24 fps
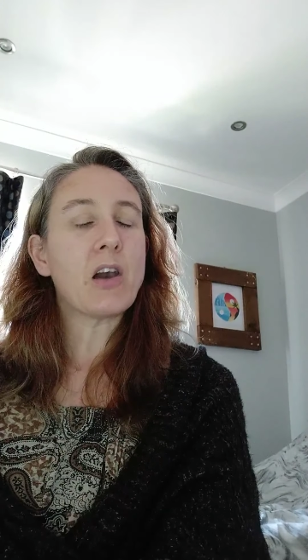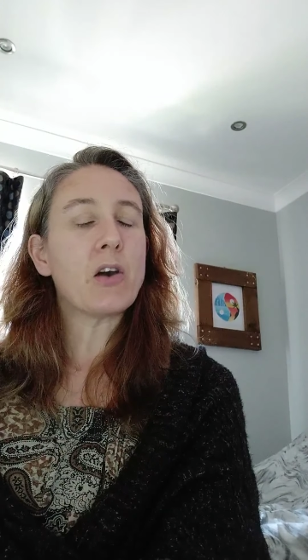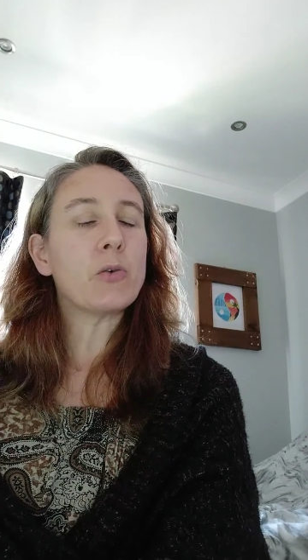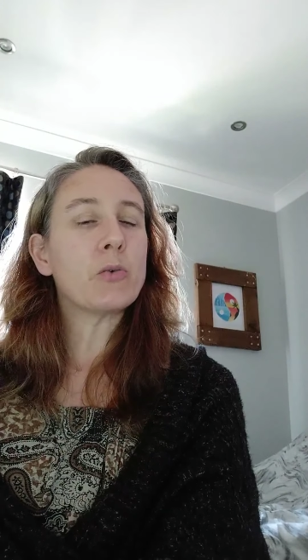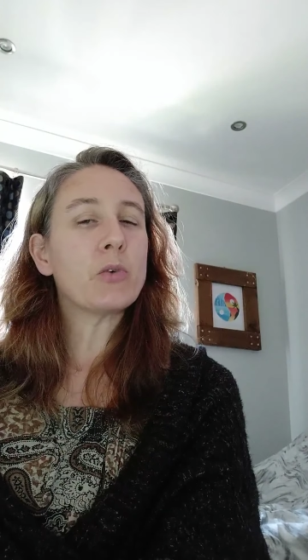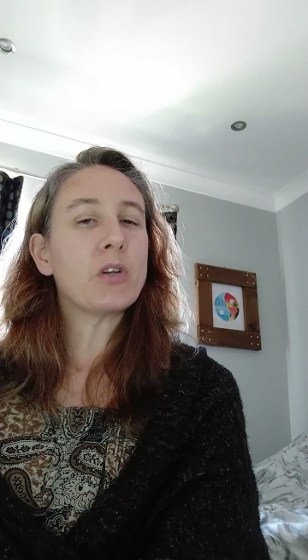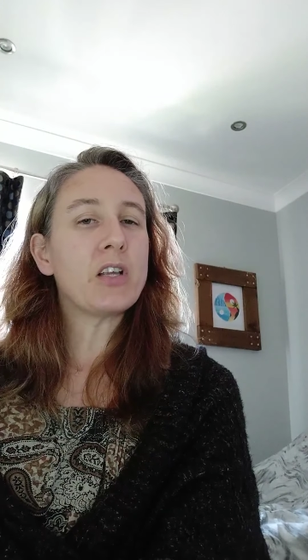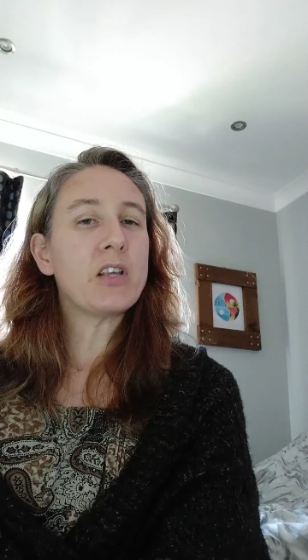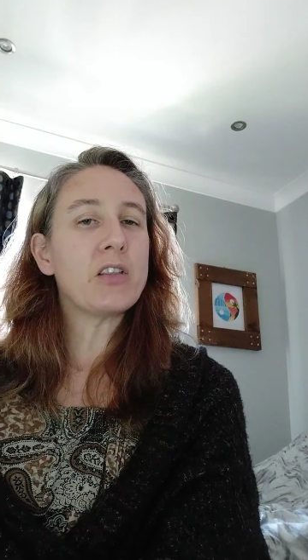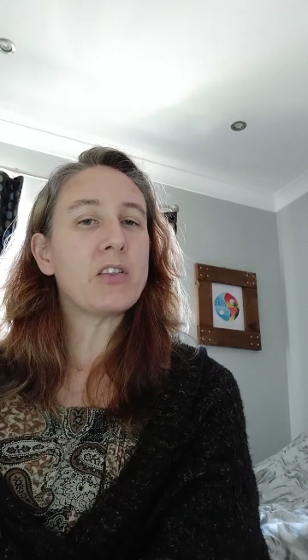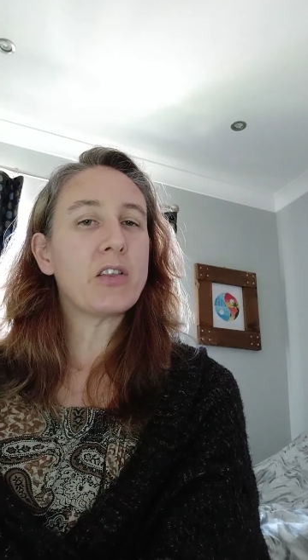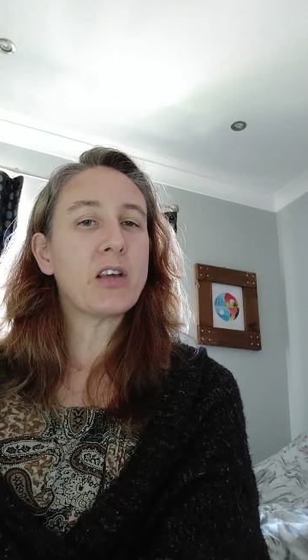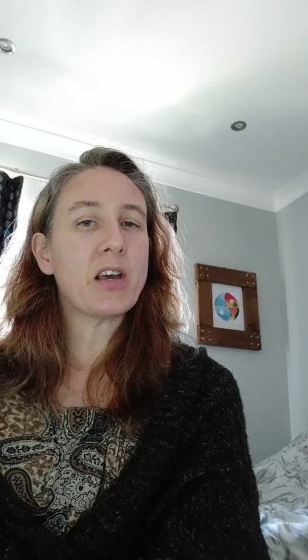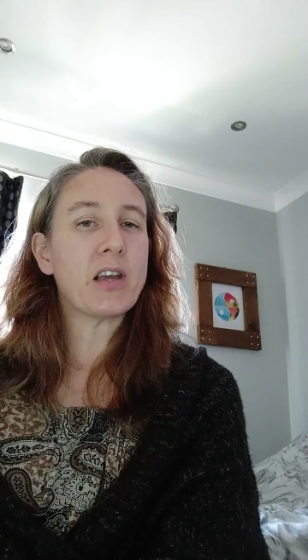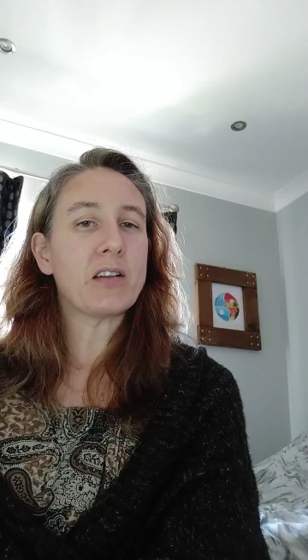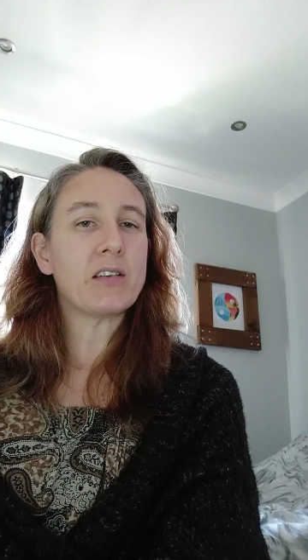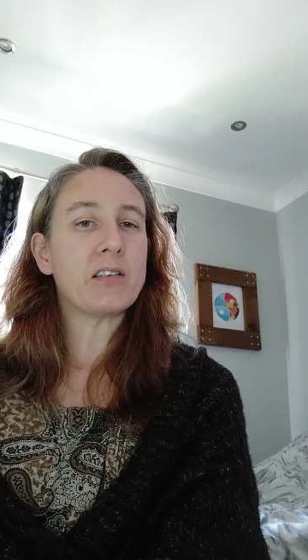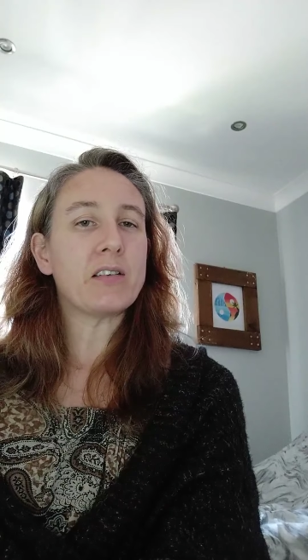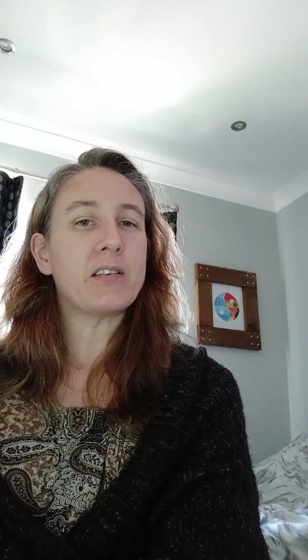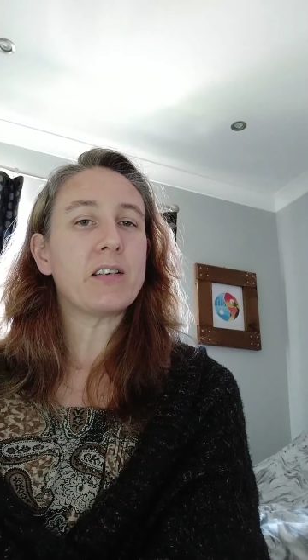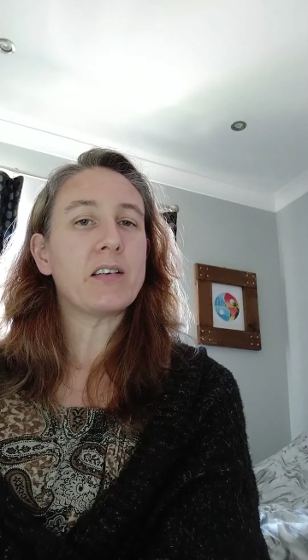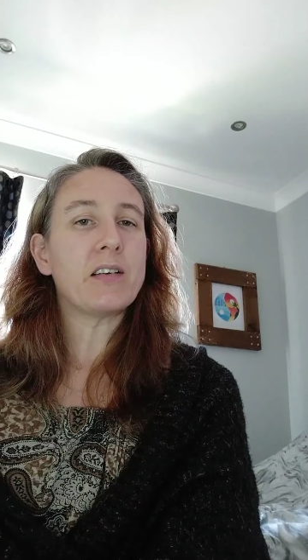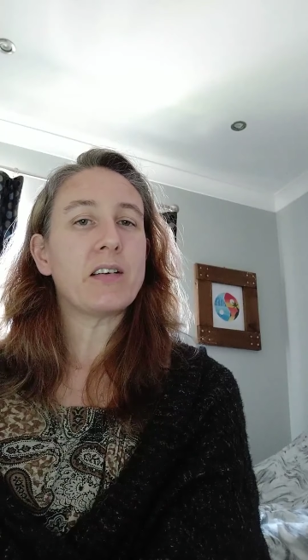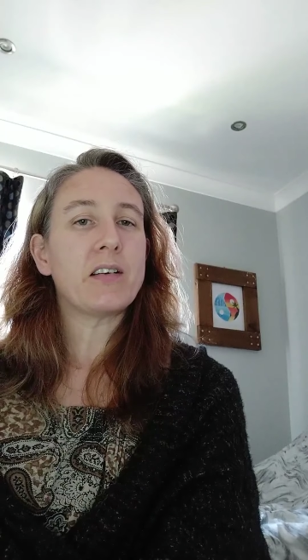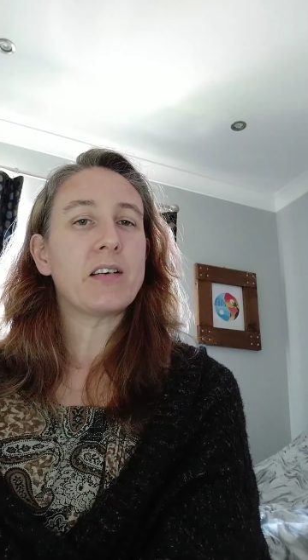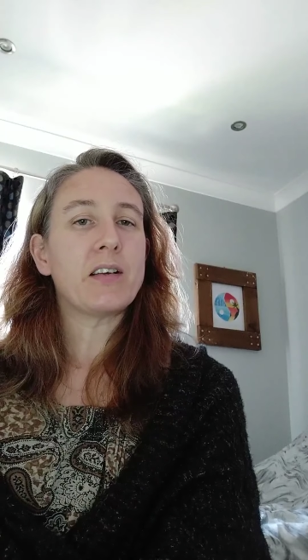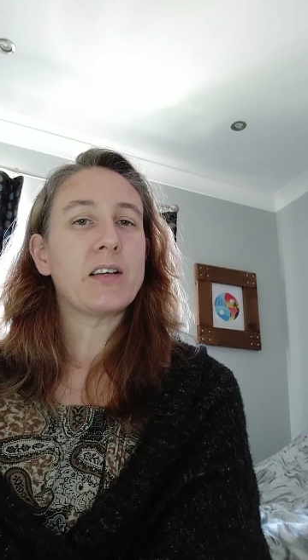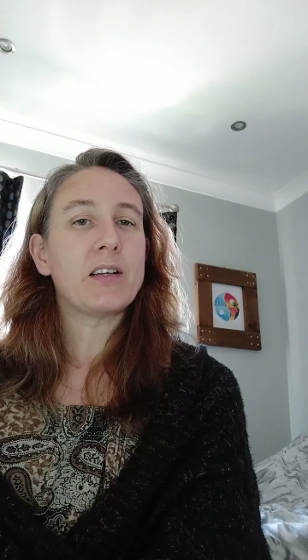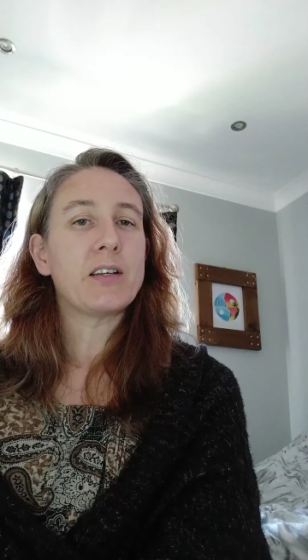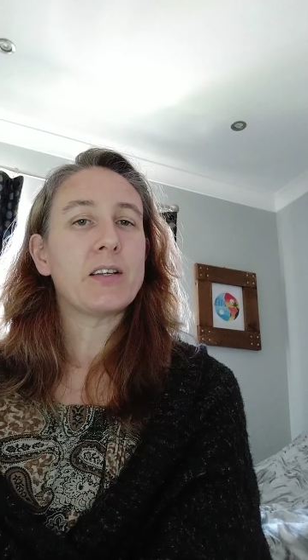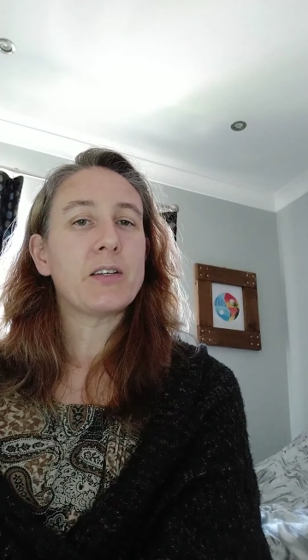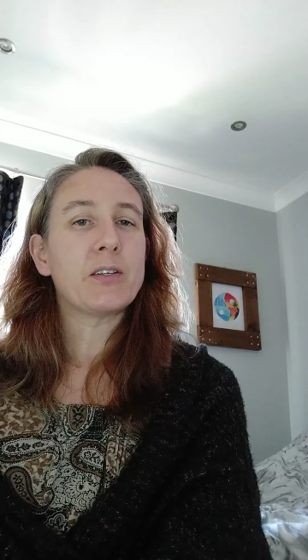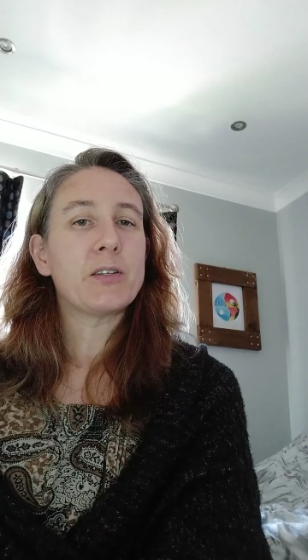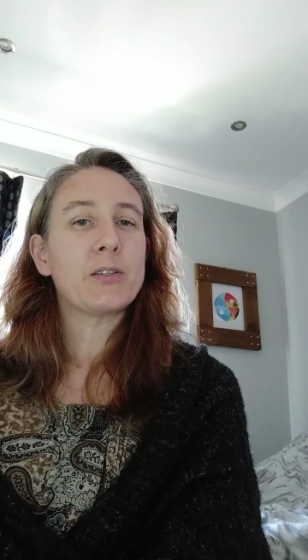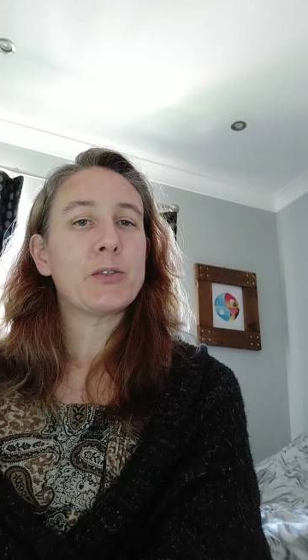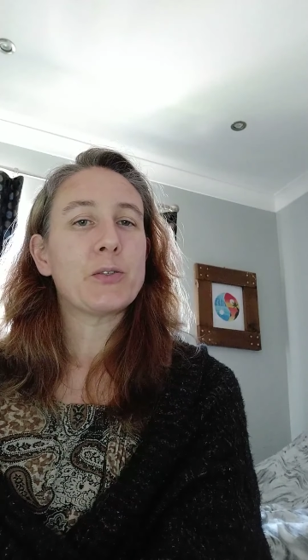Only then
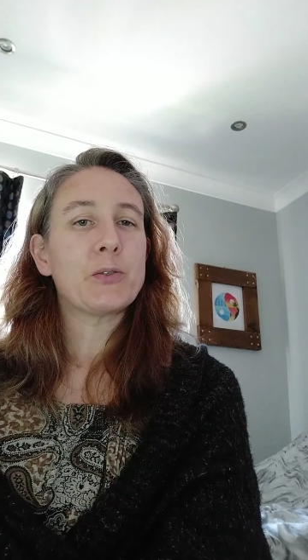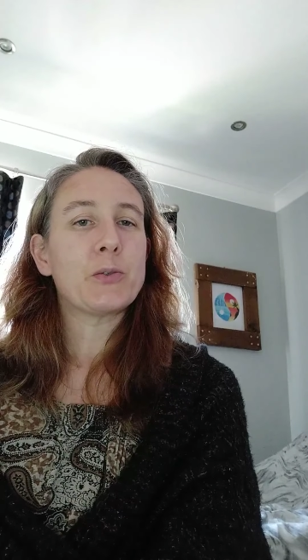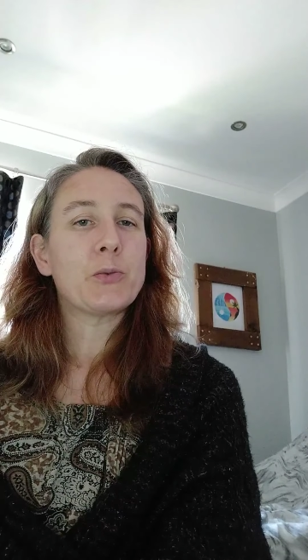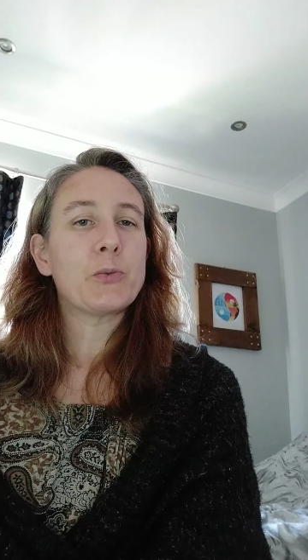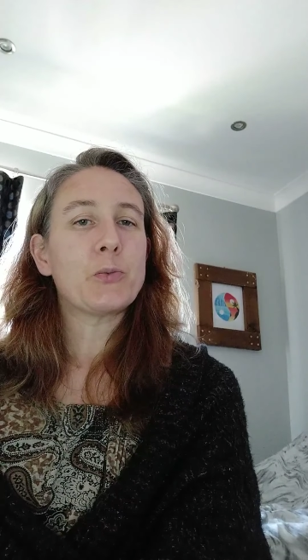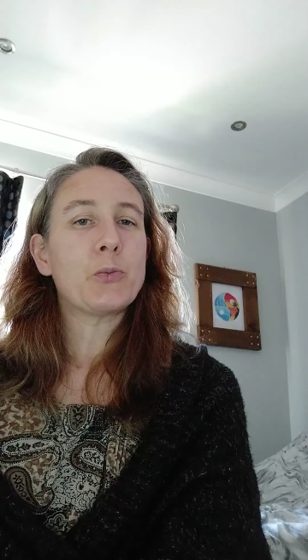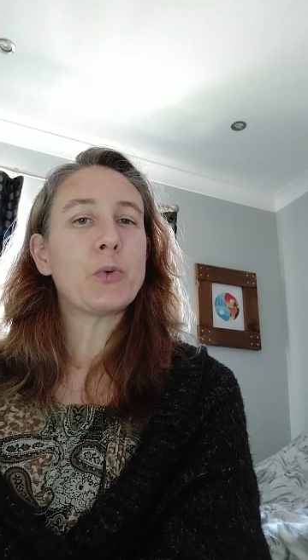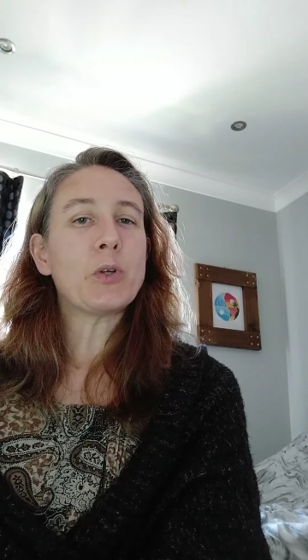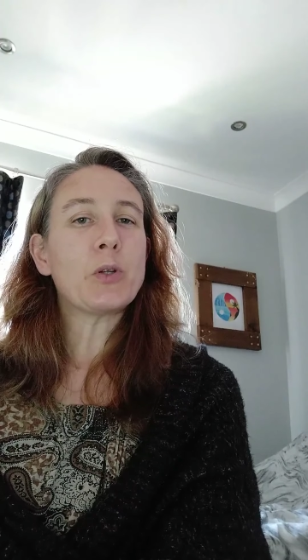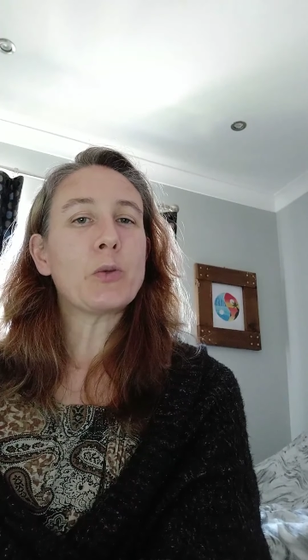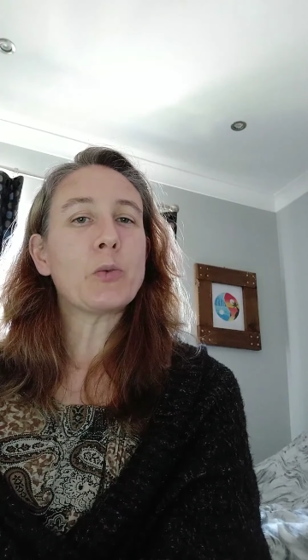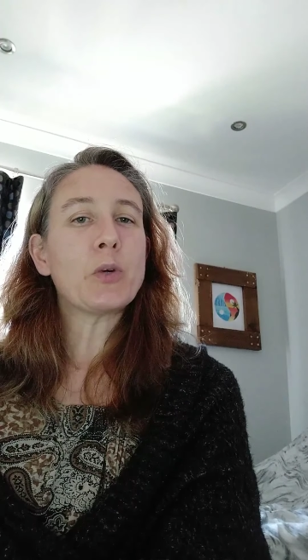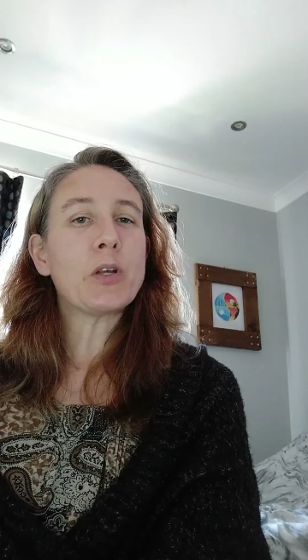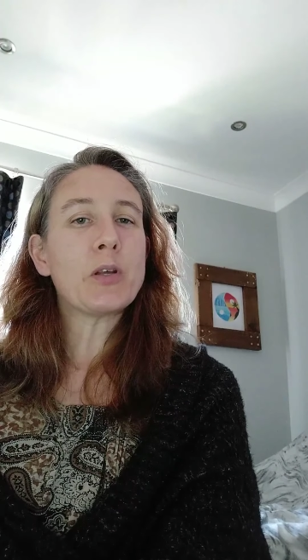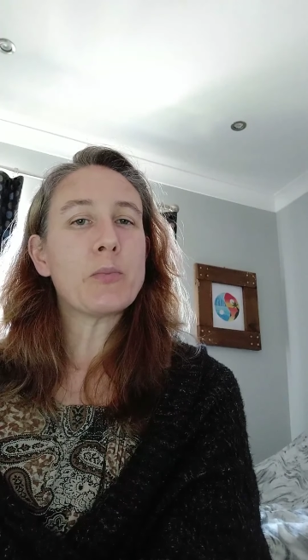will